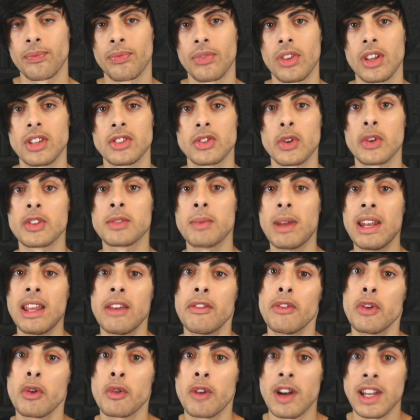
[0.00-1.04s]
So as many
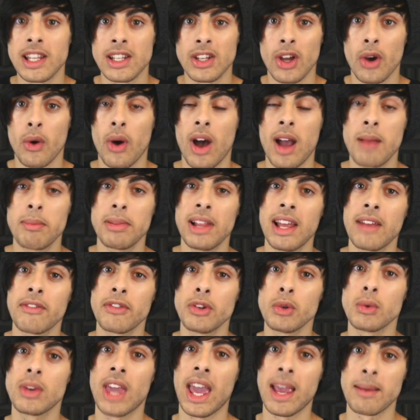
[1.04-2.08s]
of you already know, I play a
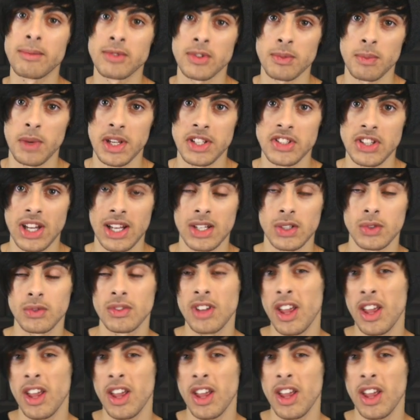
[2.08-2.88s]
few games on my channel.